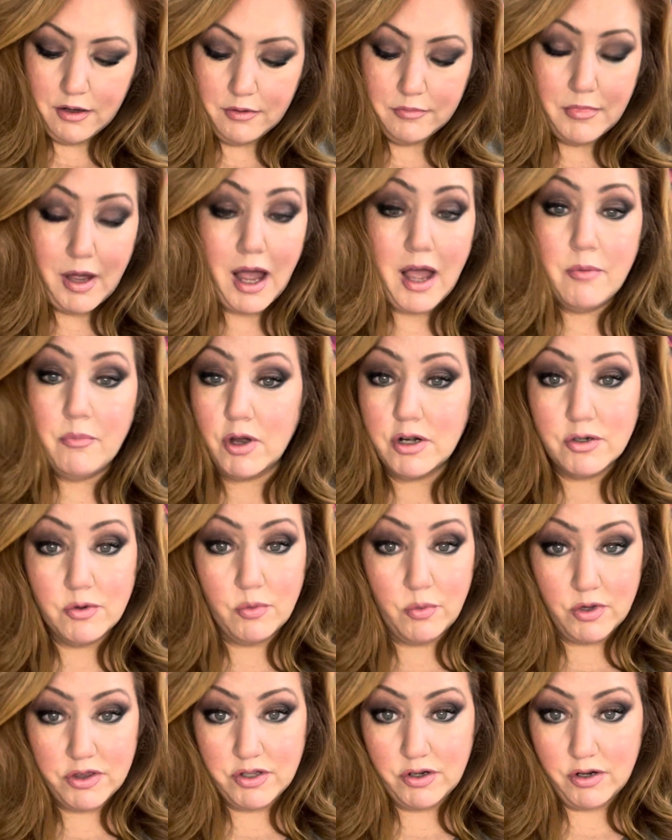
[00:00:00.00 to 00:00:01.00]
I wonder
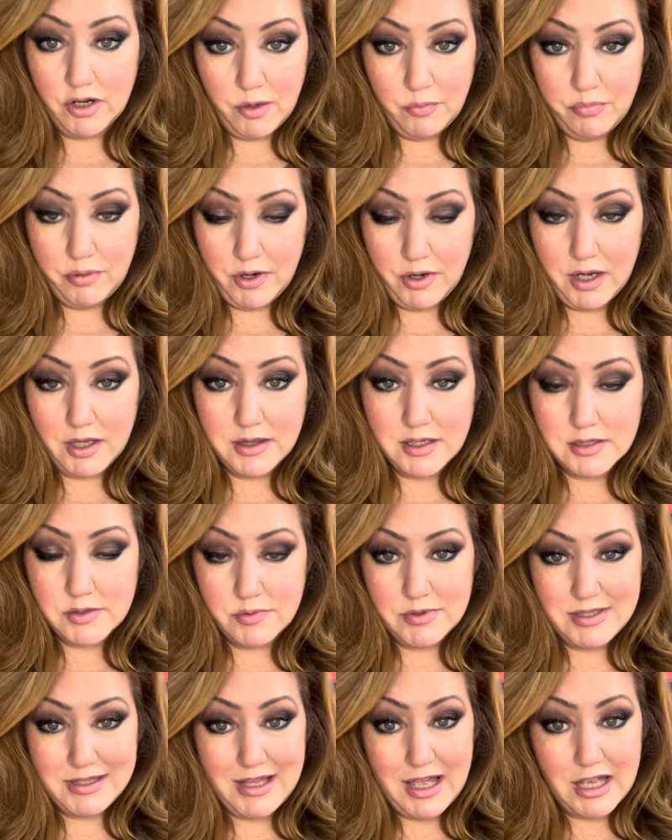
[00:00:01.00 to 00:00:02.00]
what they're going to bring. This
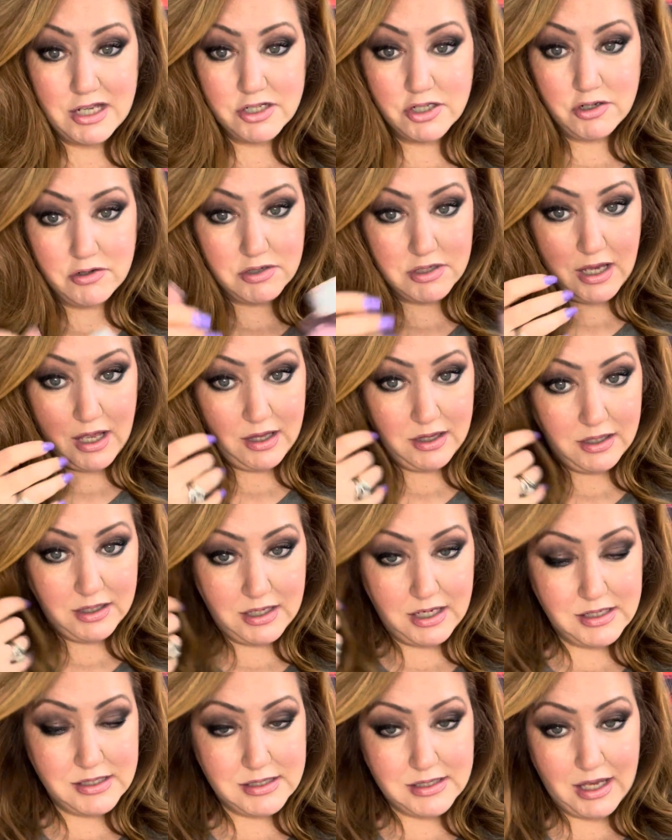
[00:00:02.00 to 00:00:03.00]
was last year's
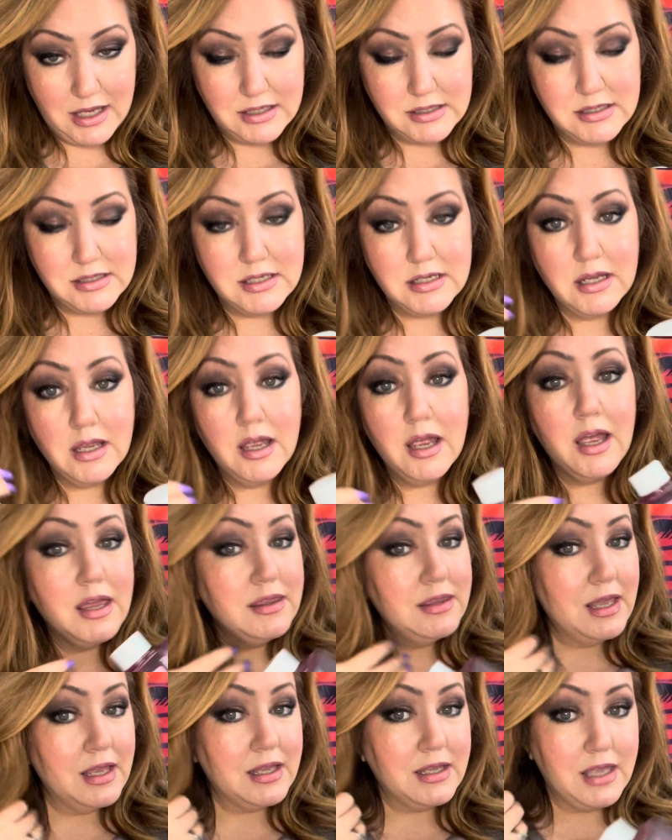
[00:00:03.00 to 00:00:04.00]
holiday scent.
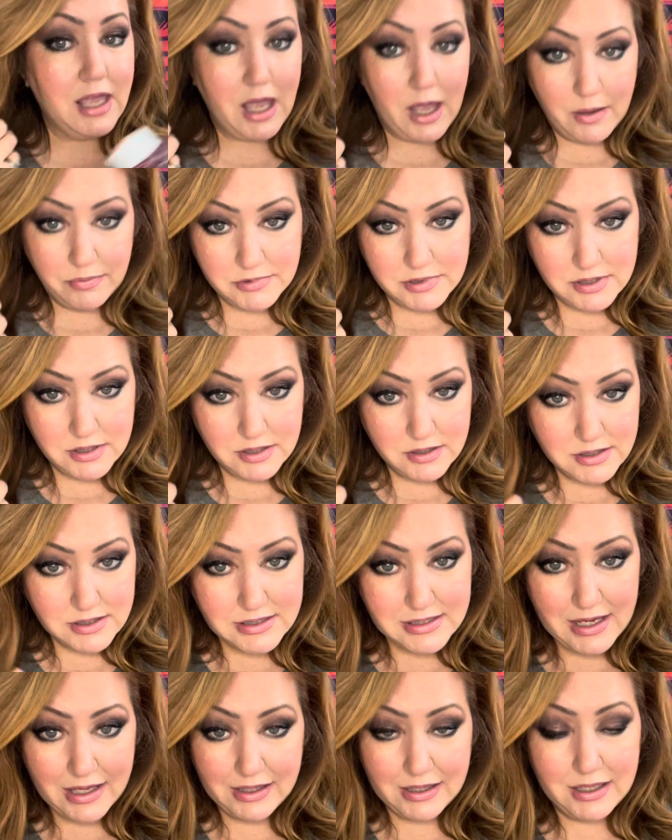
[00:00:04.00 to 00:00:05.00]
They kept
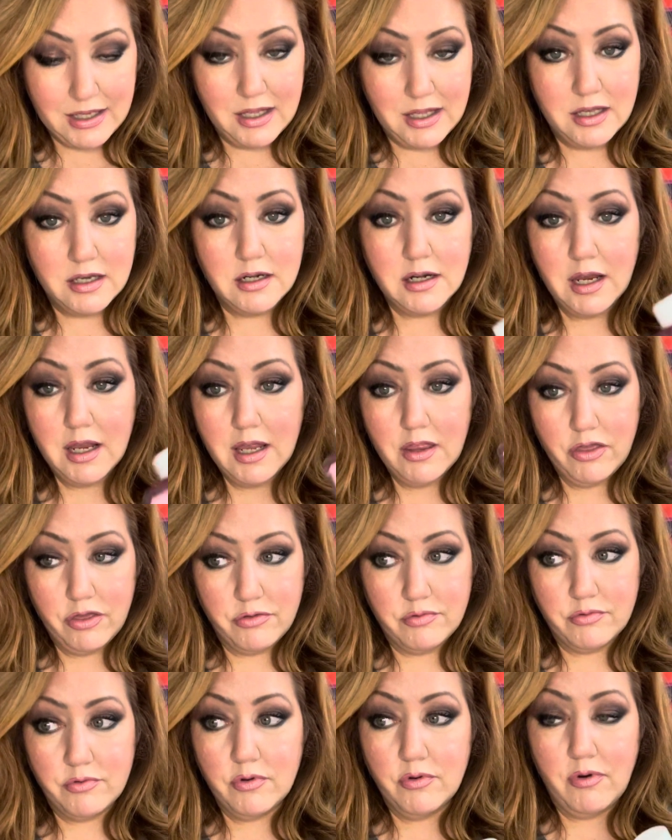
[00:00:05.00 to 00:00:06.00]
selling it
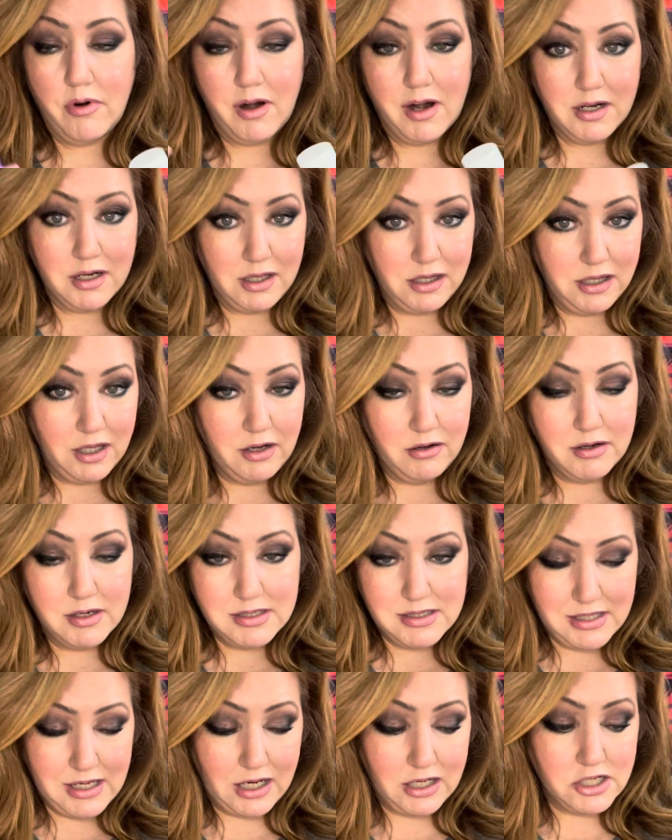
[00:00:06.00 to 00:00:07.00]
through our
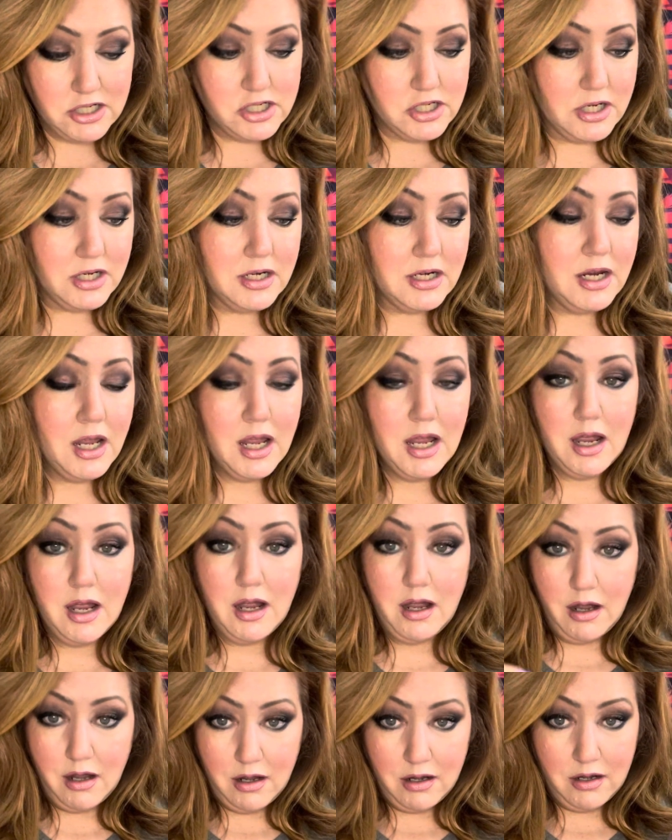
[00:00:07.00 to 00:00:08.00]
clearance section
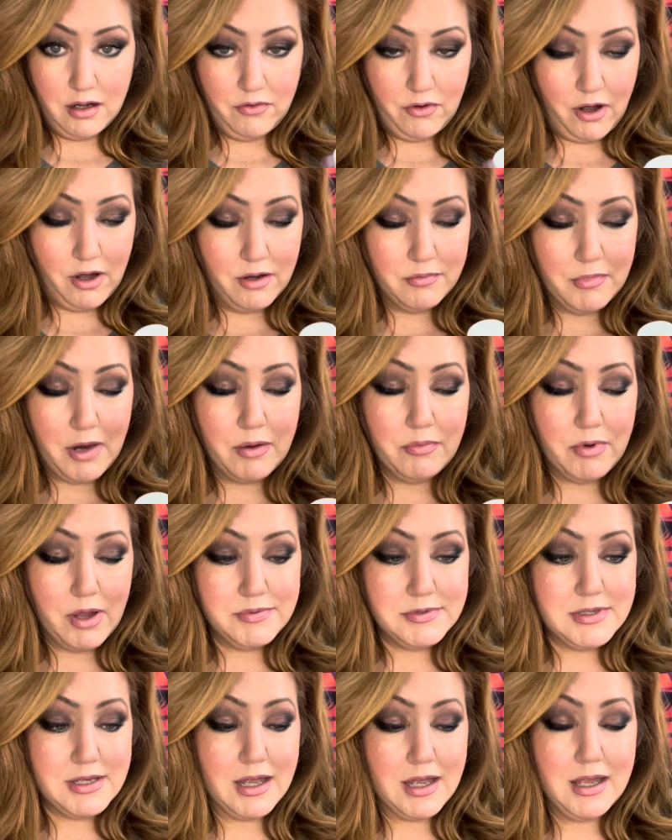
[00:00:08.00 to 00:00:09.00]
on my
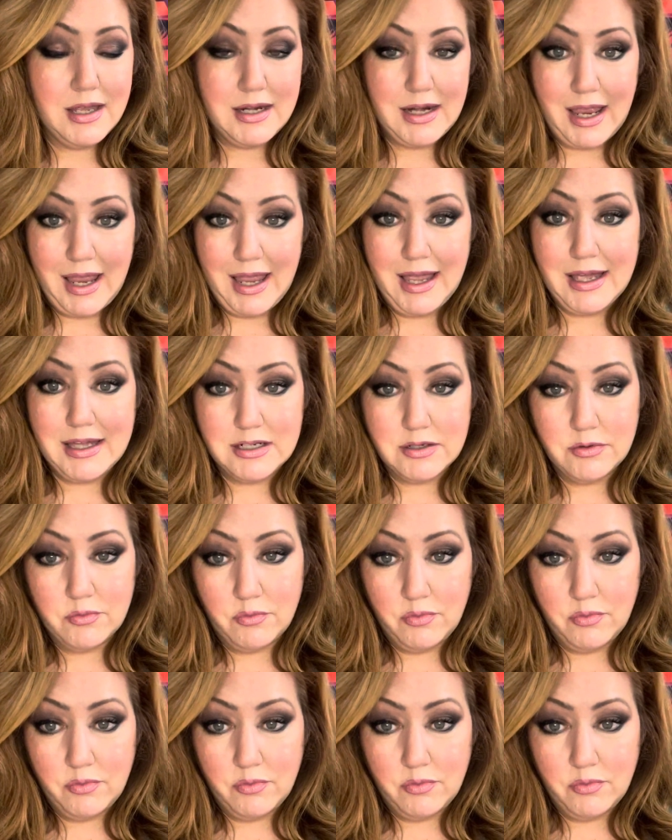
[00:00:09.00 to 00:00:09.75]
website, and